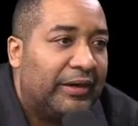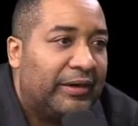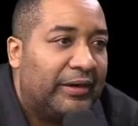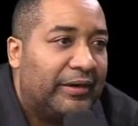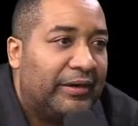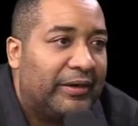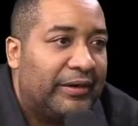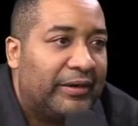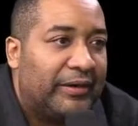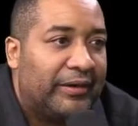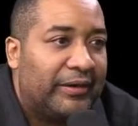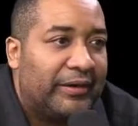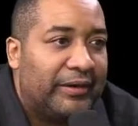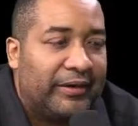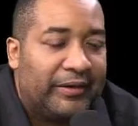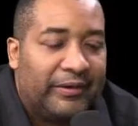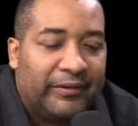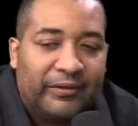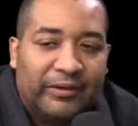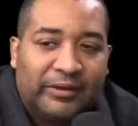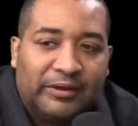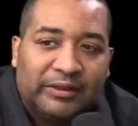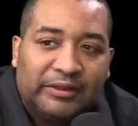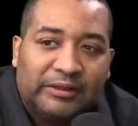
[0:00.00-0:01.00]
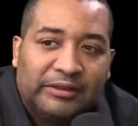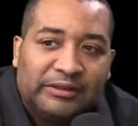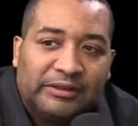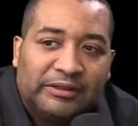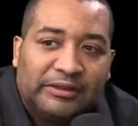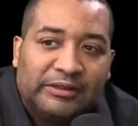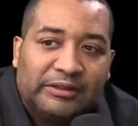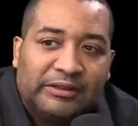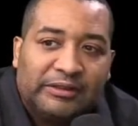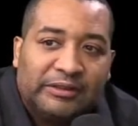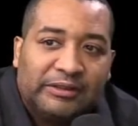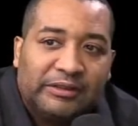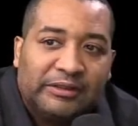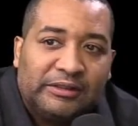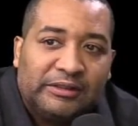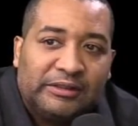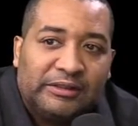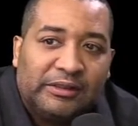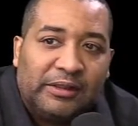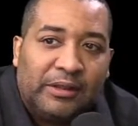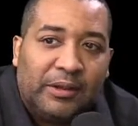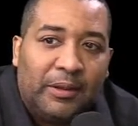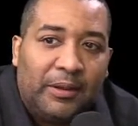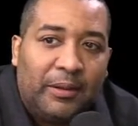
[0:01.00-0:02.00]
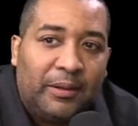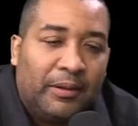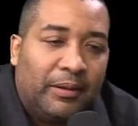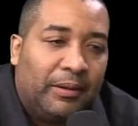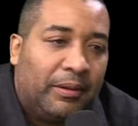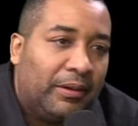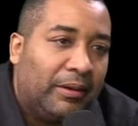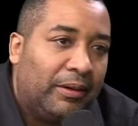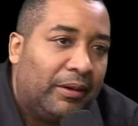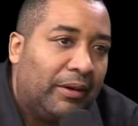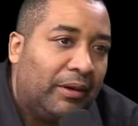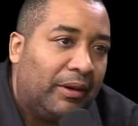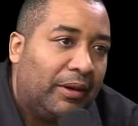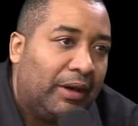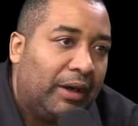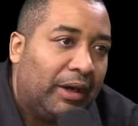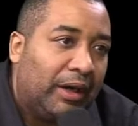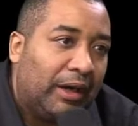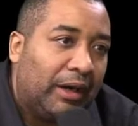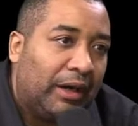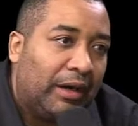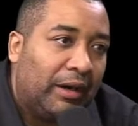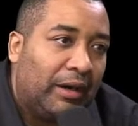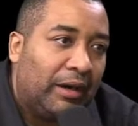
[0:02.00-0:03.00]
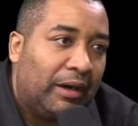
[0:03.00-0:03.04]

This person isn't speaking.